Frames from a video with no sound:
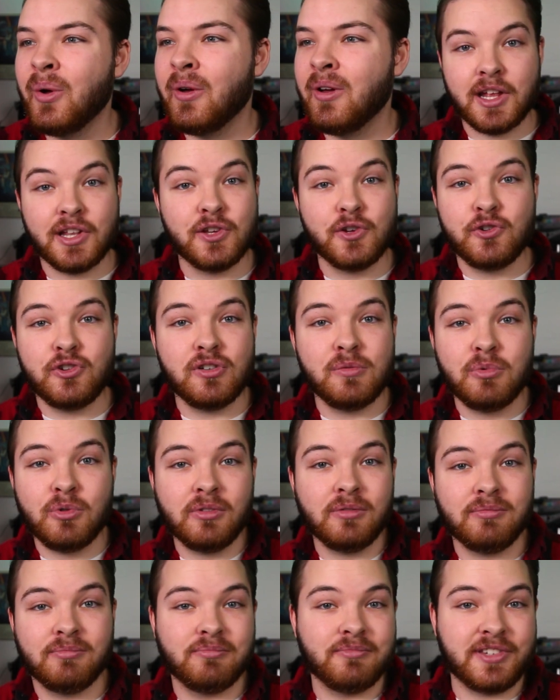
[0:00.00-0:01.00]
And YouTube
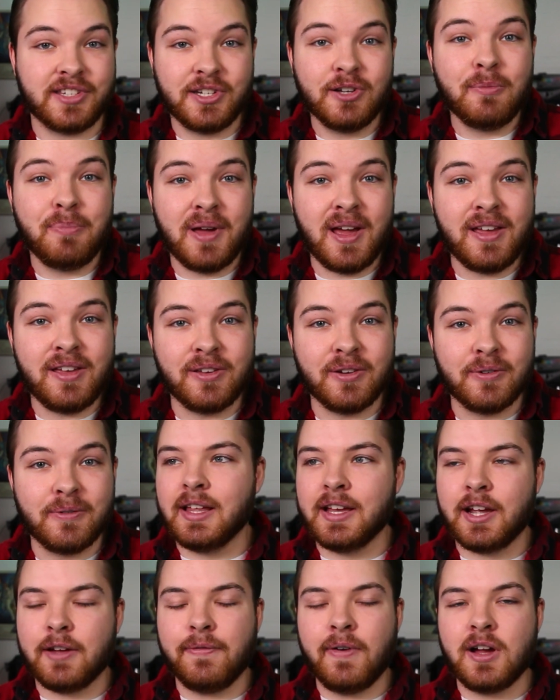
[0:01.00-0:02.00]
will still pay you.
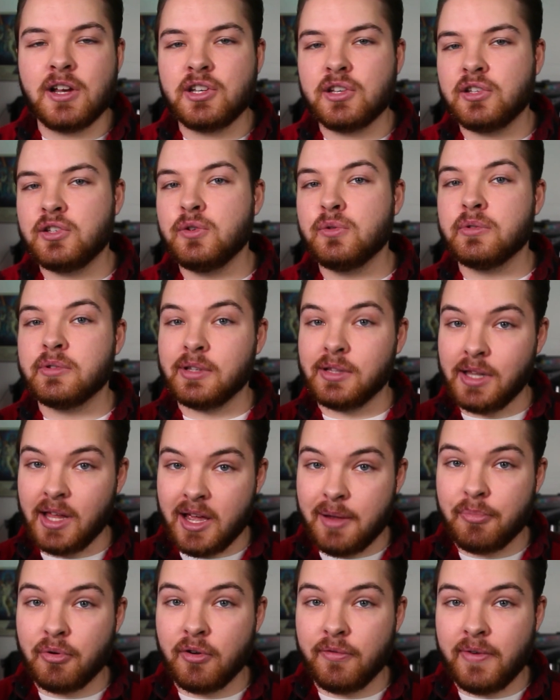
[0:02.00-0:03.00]
Like if I just use
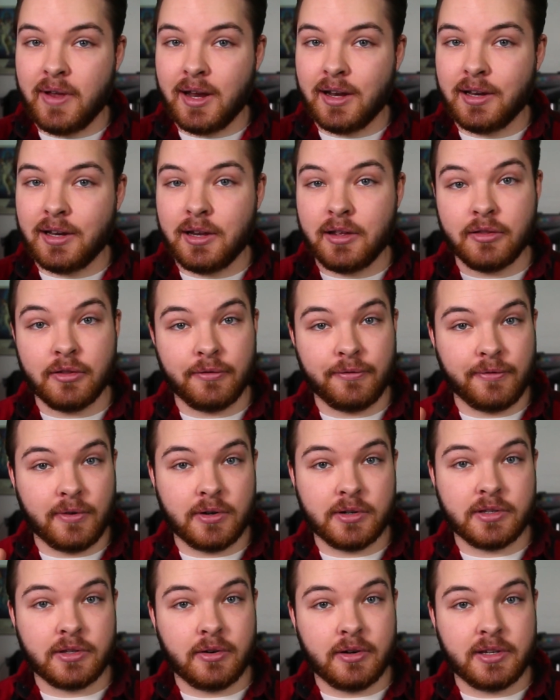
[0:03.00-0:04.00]
light profanity in the
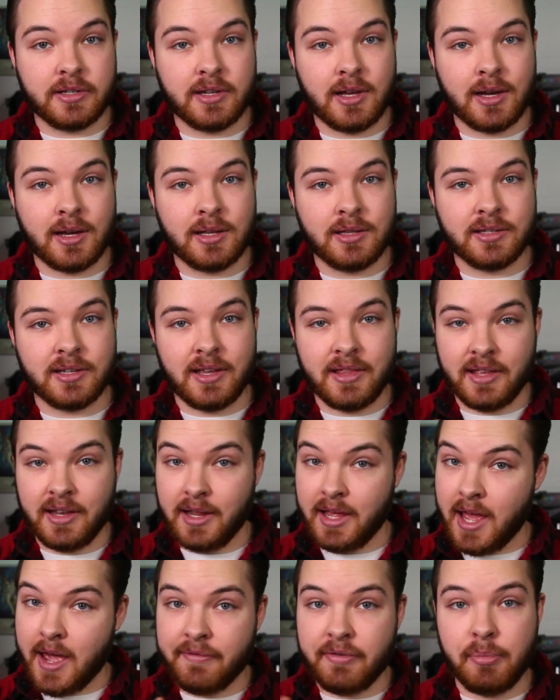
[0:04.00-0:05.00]
first 30 seconds and then
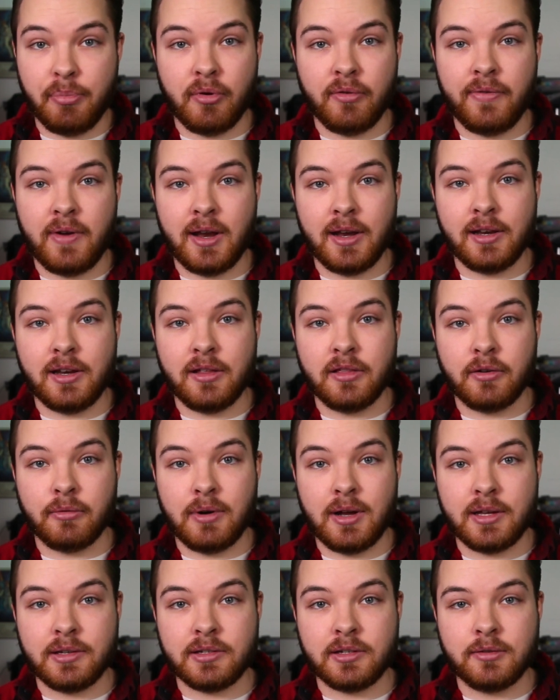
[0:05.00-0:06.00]
heavy profanity in the
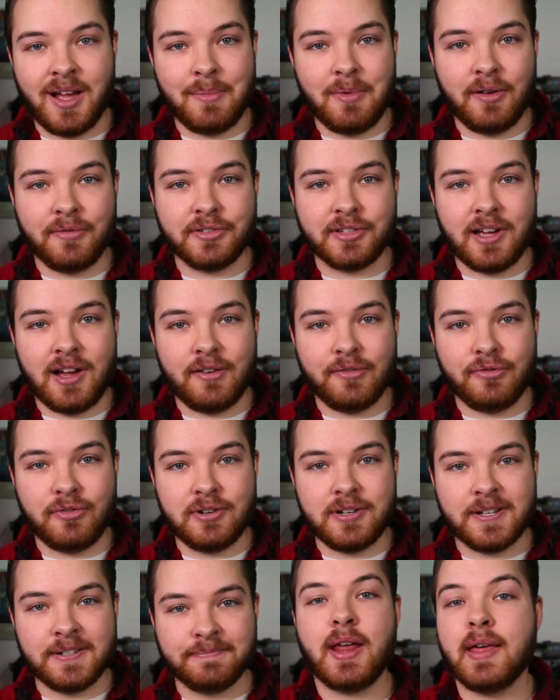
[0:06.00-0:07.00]
rest, I'm off
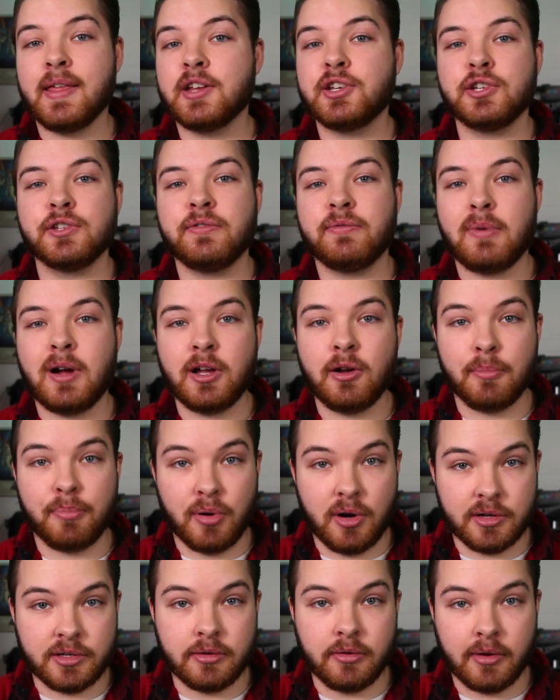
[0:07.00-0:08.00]
scot-free. Now, that's just for my own
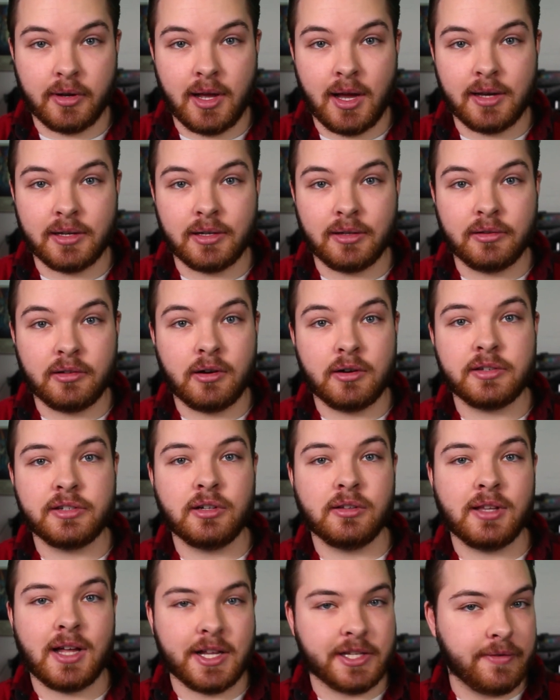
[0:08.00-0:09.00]
personal content. There are
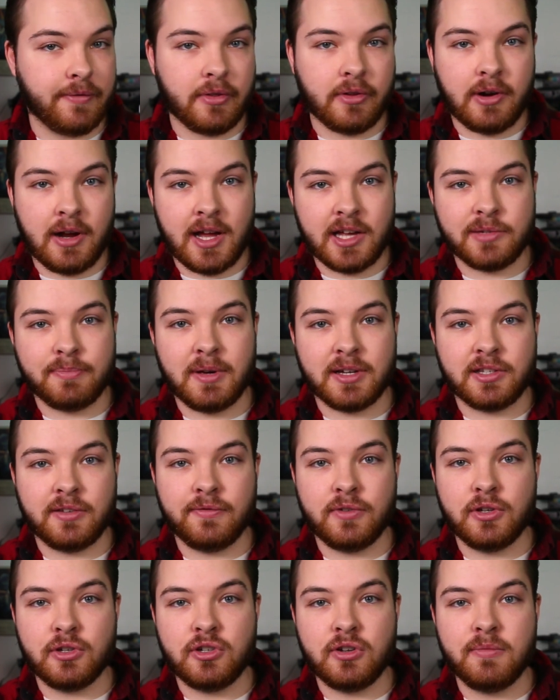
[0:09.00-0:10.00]
still lots of other aspects of
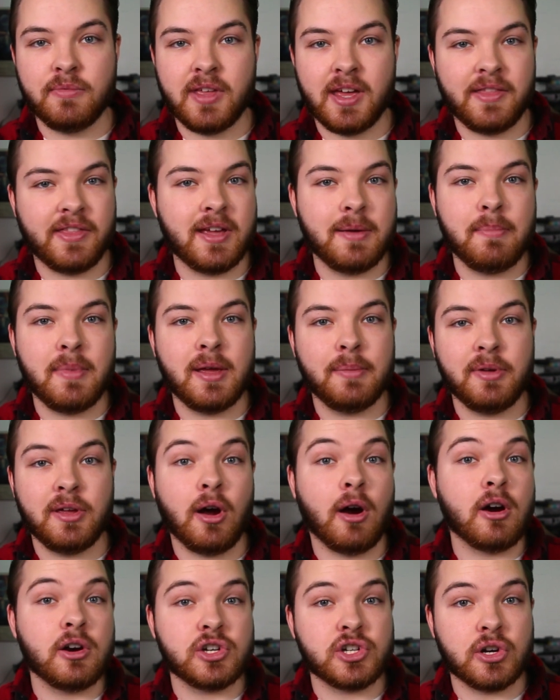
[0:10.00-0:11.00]
YouTube that they may be
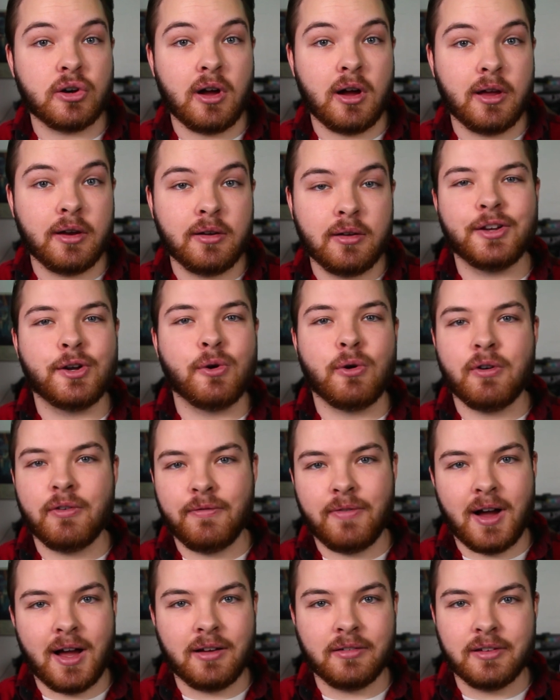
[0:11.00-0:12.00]
harsher on, like gore and
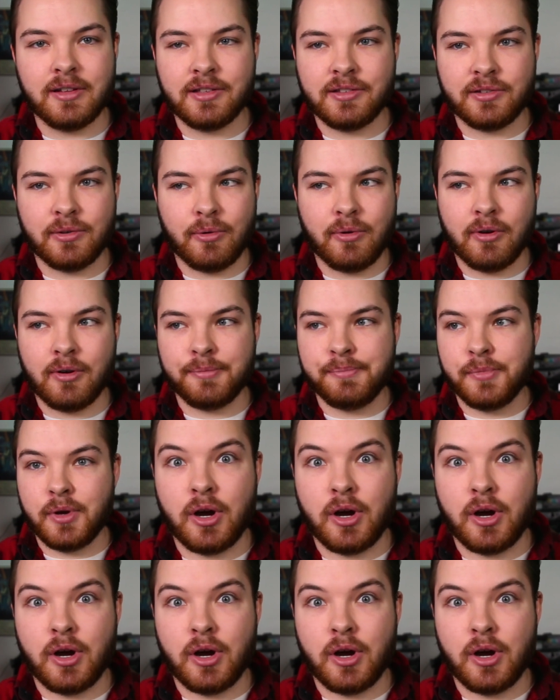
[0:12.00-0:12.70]
violence or